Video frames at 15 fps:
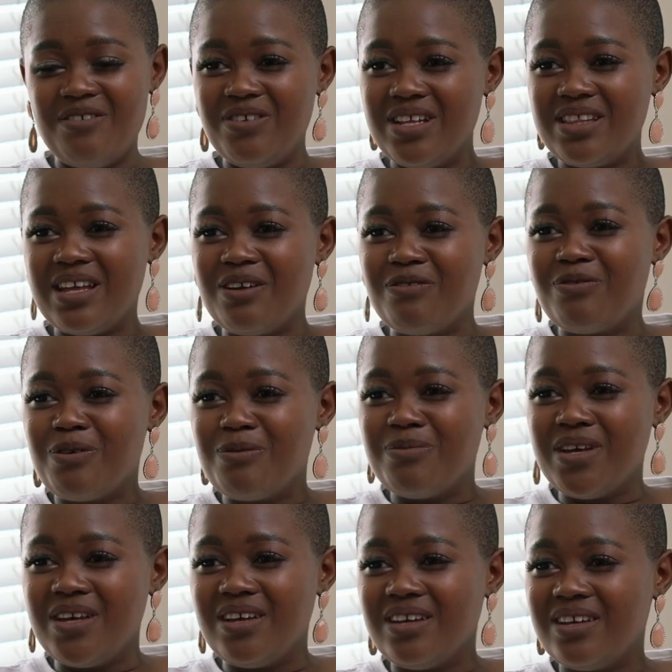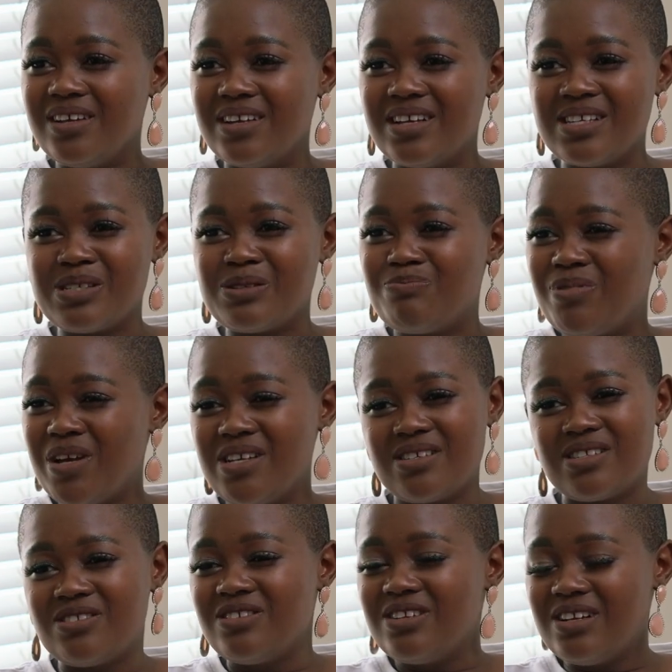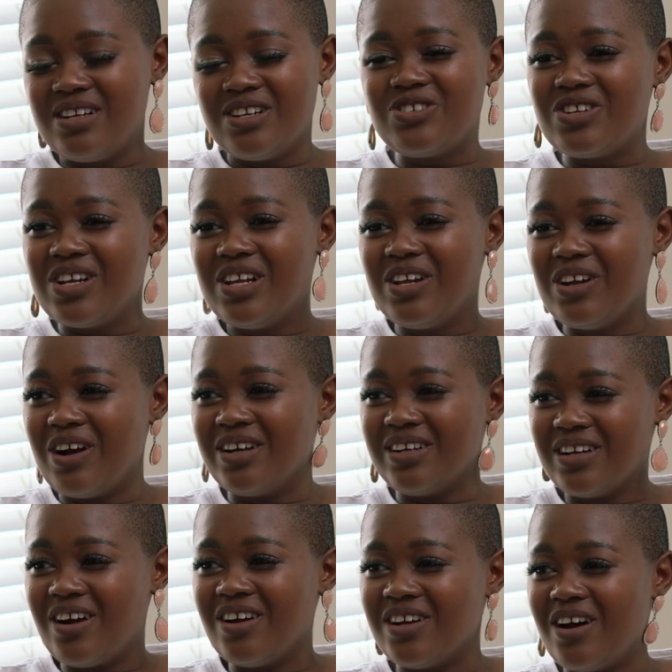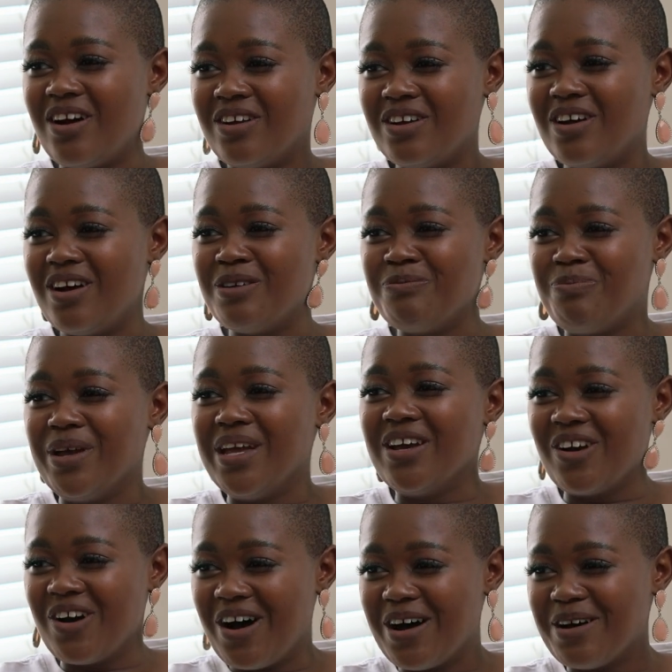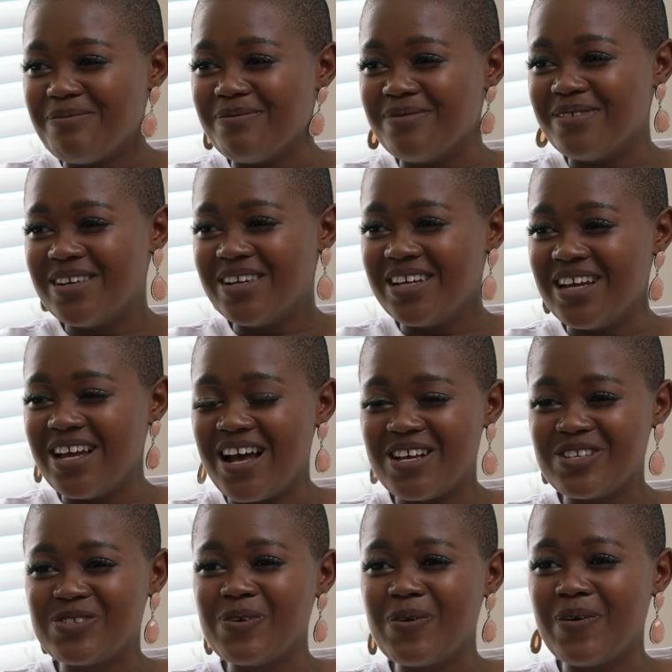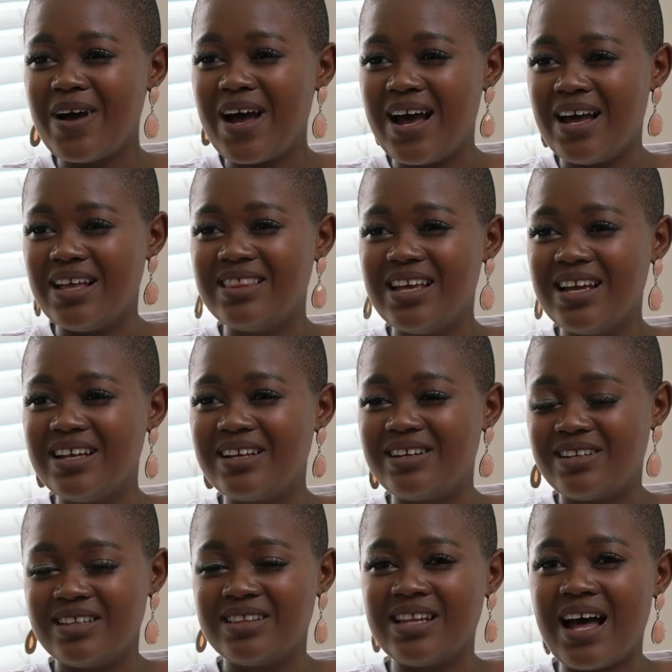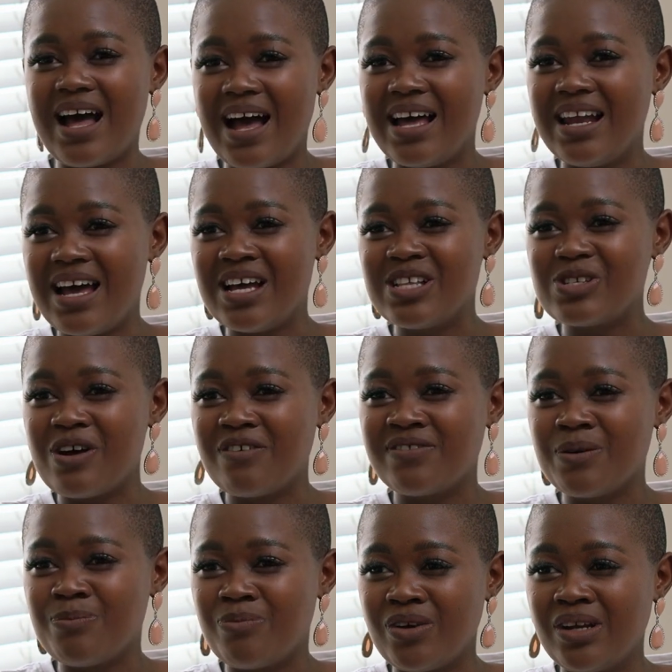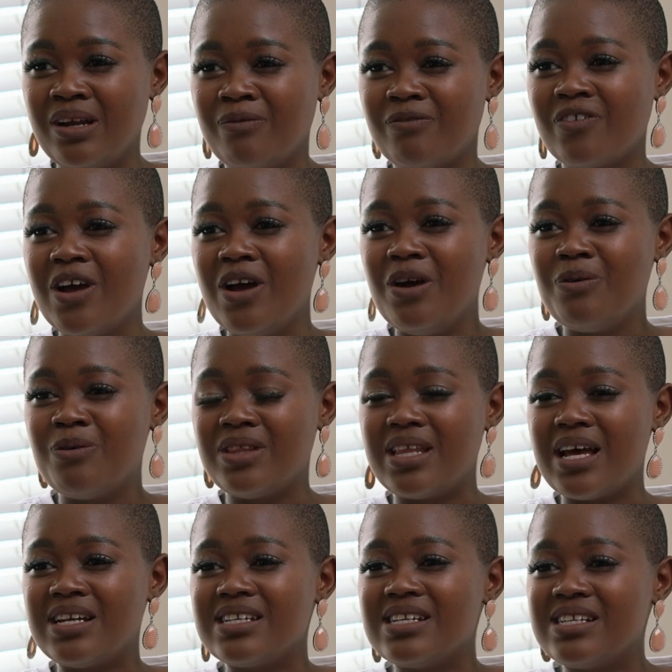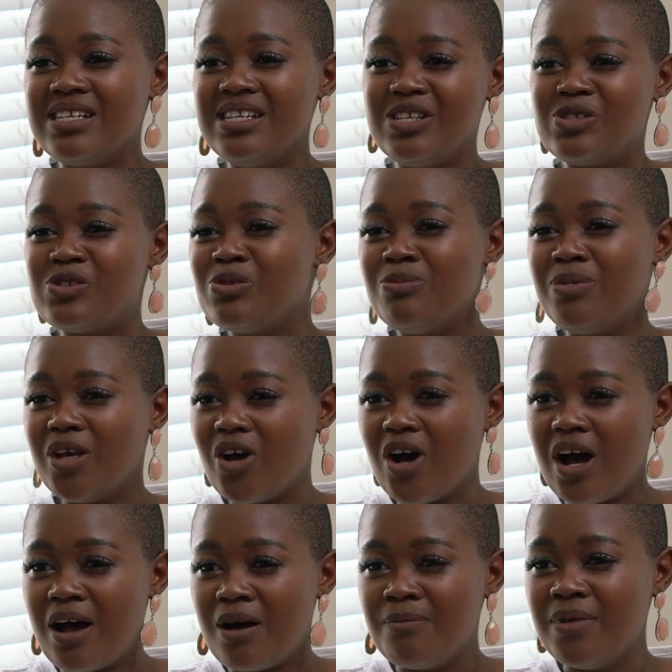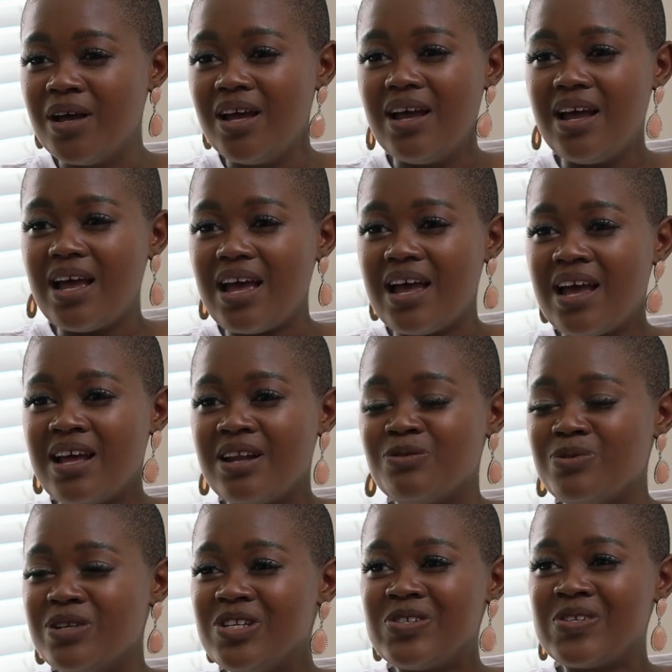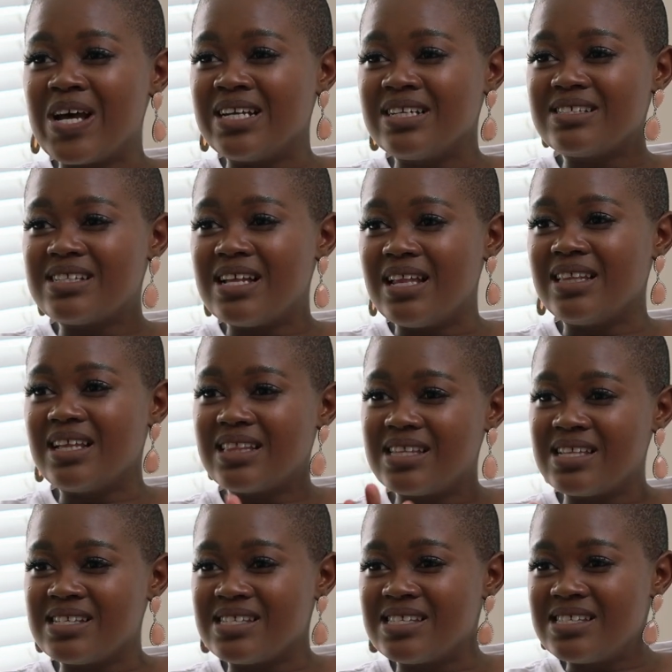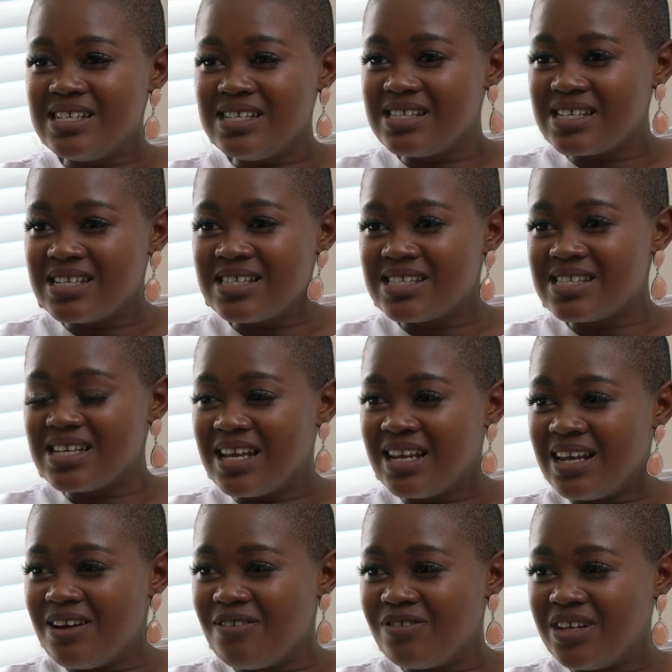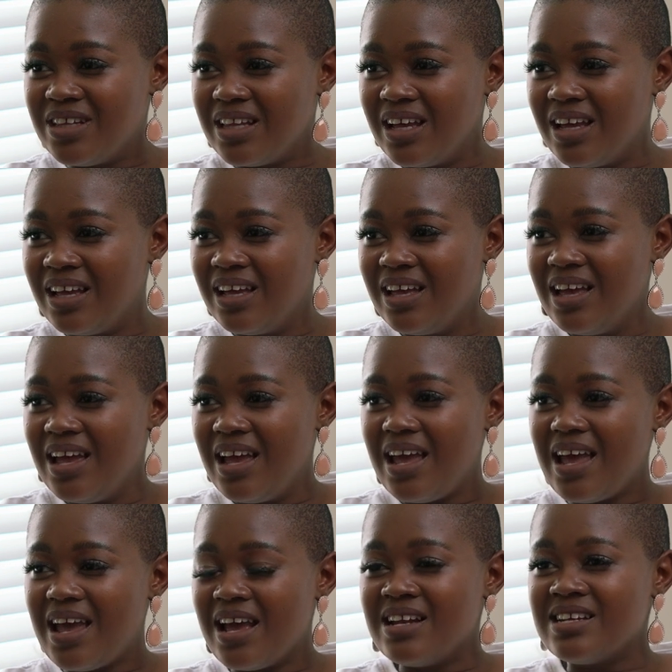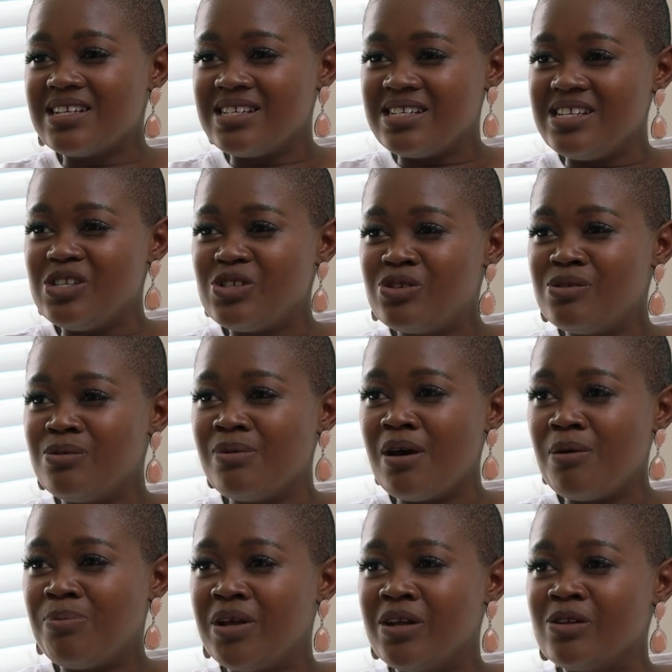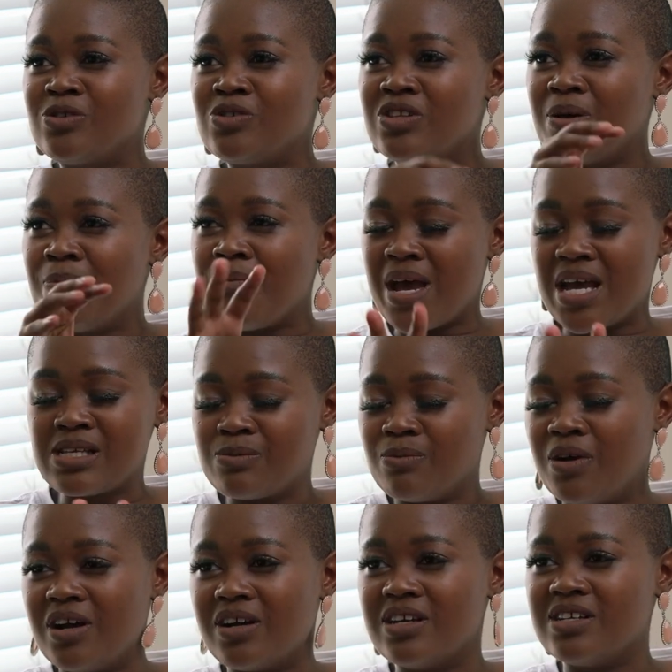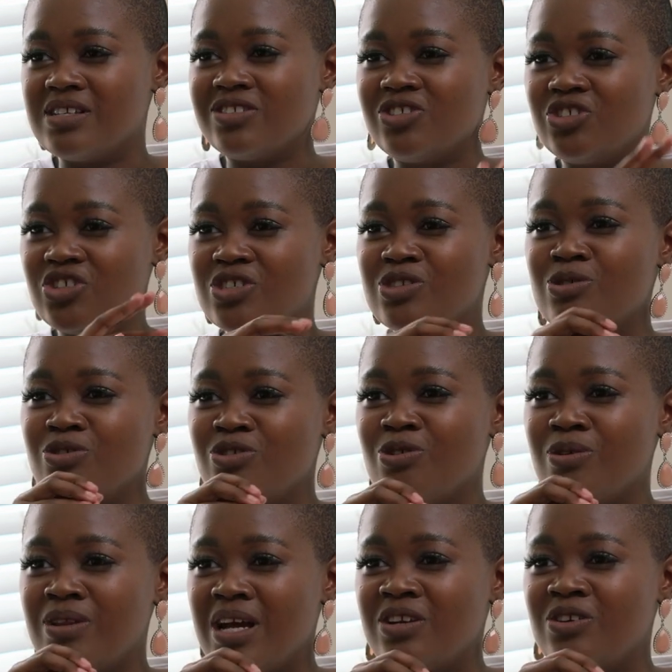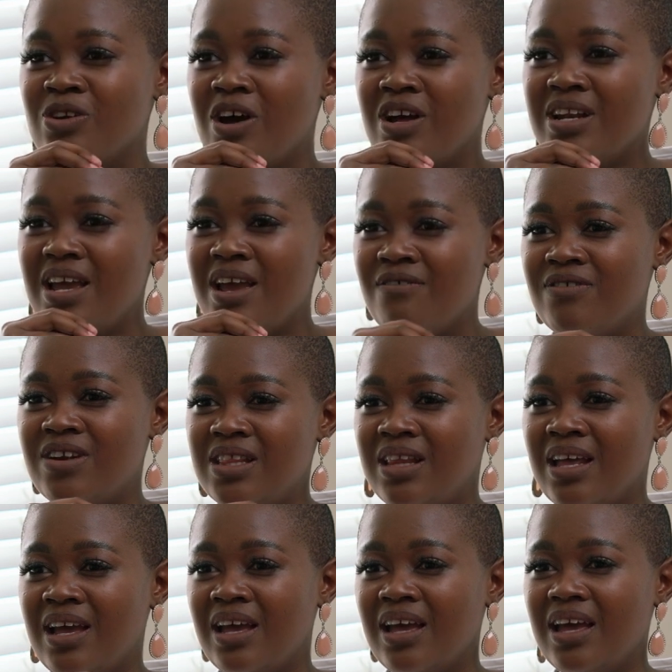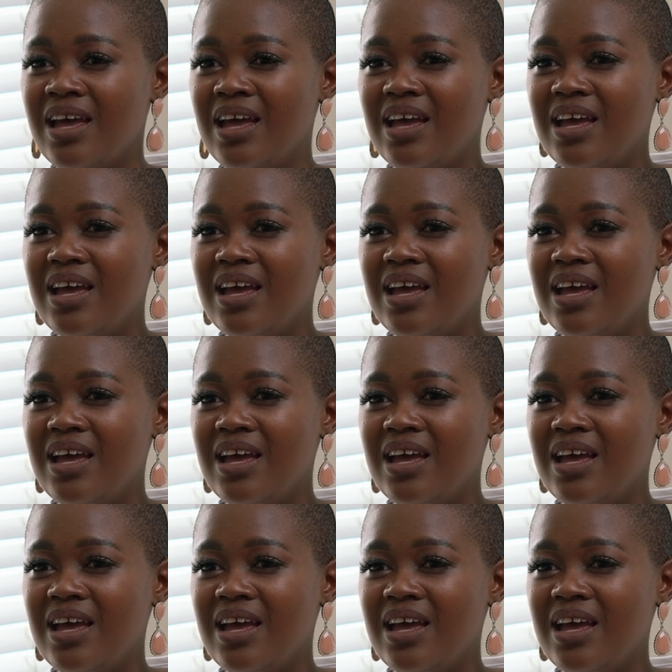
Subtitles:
Everything for me is based literally on being calm. So I think the highlights of the brief were that it needs to be calm, and we need to understand that there's seasons in everything, and it needs to appeal to the mass market, just to show that not everything